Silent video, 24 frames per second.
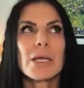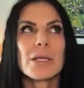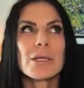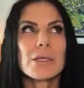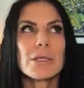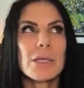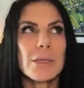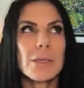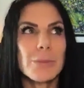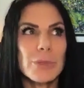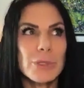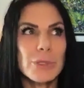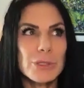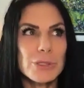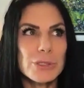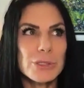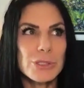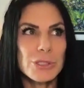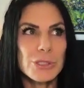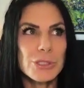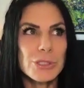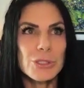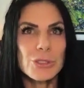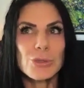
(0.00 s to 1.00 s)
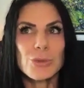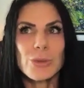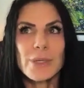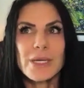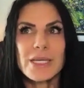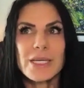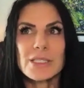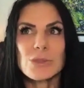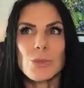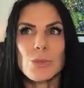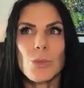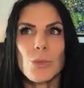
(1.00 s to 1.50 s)
Number 2
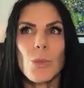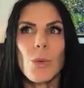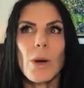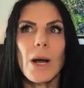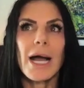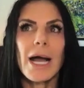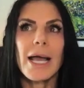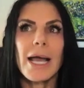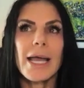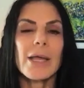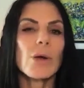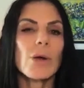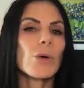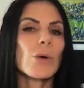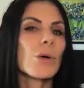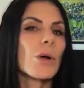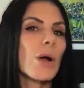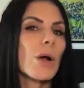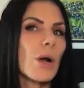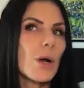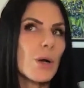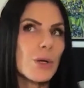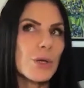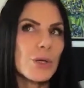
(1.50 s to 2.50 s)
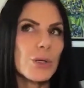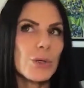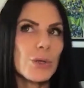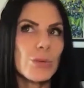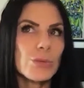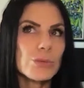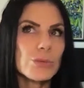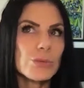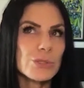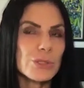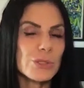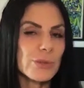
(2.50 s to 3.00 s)
is why, or
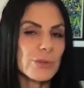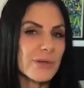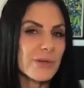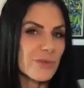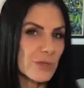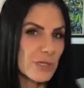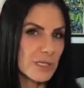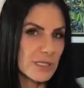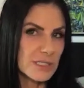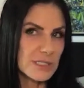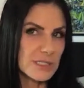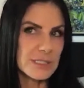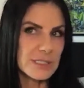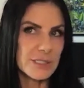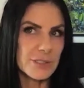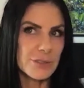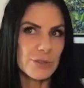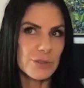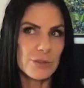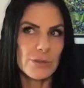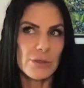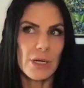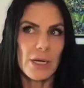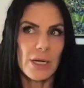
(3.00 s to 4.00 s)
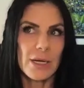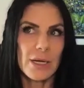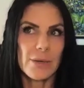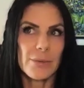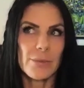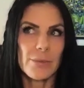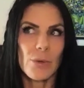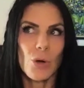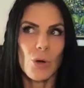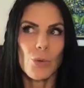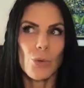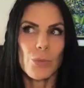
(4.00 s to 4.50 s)
do you ever
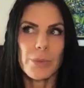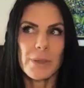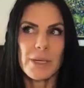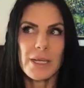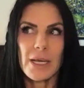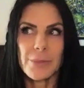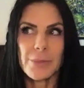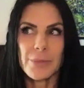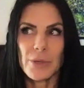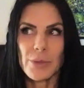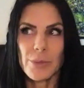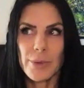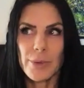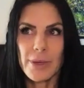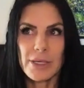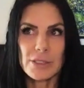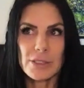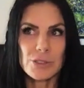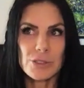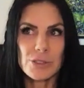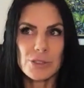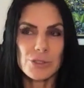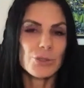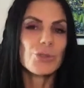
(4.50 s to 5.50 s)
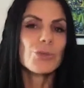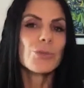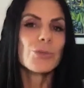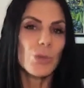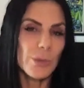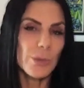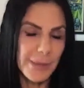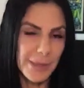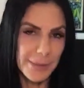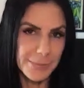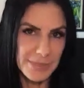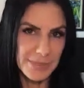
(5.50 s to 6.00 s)
consider opening up your practice to
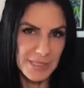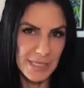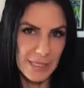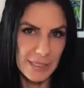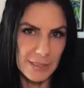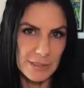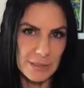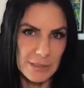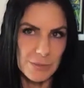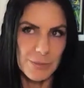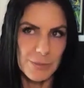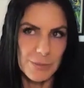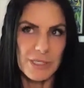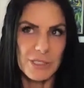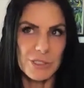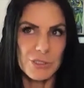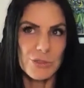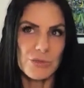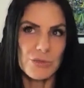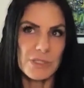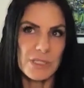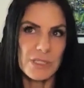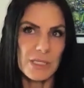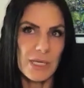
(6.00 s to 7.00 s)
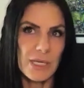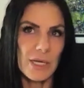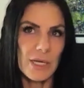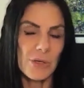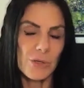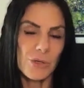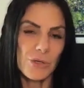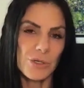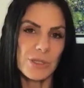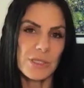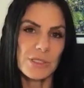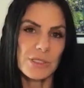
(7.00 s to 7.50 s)
more peptides? Because you've seen how
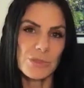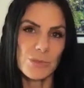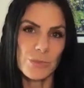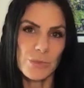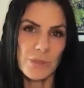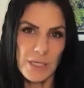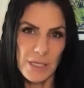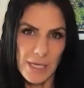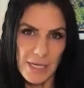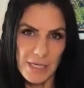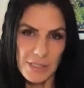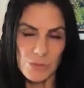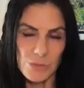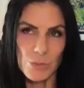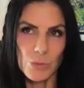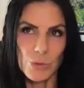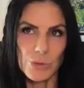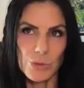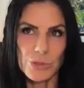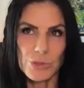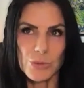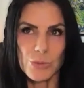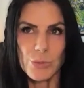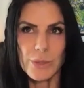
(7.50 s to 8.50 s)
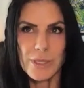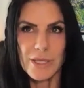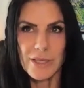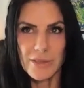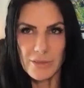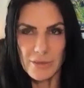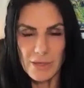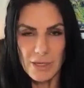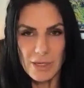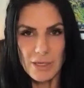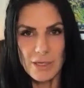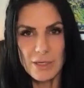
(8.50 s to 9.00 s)
good this one has worked with
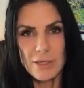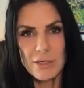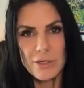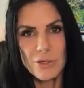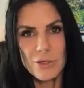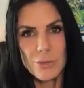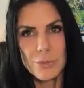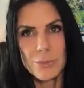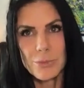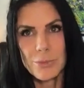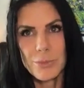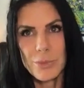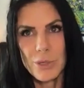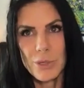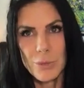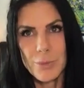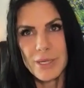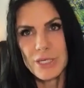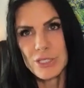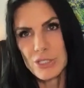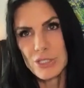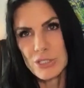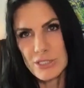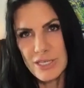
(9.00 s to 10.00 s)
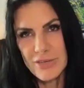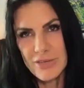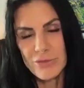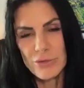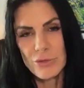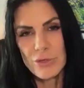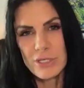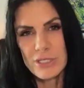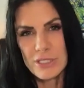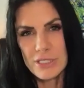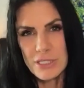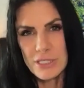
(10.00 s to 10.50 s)
your patients. Have you
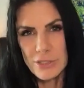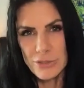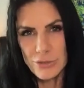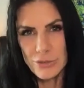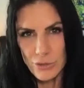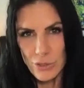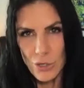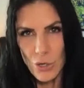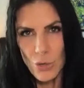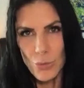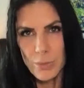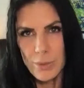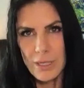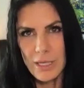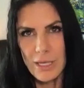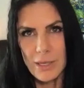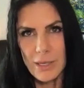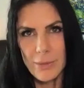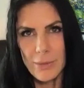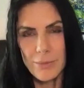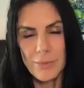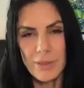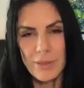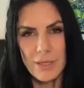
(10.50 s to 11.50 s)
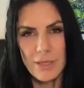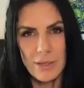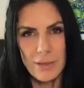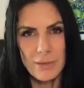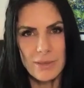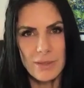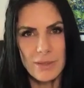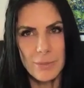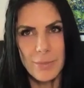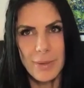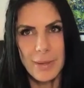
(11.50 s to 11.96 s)
considered opening up the